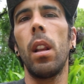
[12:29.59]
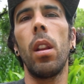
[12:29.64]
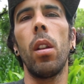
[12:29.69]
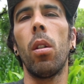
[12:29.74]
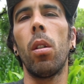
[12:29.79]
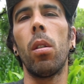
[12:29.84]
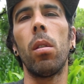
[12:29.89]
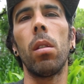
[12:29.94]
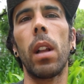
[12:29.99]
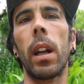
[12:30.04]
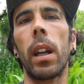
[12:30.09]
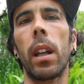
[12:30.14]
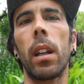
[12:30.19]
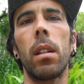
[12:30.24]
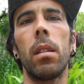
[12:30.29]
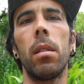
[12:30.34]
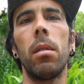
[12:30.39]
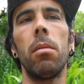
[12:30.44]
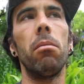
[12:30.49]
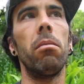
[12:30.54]
will like
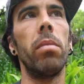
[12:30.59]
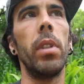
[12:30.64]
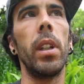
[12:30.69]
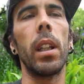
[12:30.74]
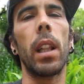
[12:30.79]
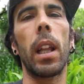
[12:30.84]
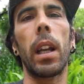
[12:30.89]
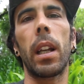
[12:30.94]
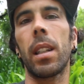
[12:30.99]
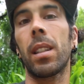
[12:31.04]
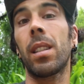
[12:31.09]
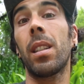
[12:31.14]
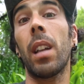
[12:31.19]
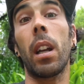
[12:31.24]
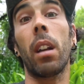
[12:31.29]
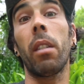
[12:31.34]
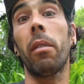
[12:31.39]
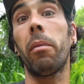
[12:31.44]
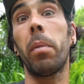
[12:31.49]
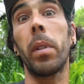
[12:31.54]
be like a
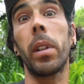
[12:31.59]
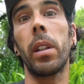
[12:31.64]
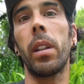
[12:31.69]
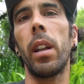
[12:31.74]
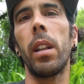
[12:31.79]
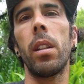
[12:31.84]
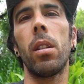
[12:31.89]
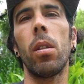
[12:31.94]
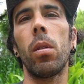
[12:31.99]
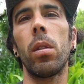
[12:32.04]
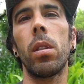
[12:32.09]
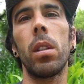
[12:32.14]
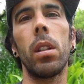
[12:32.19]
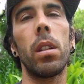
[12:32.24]
sack of potatoes.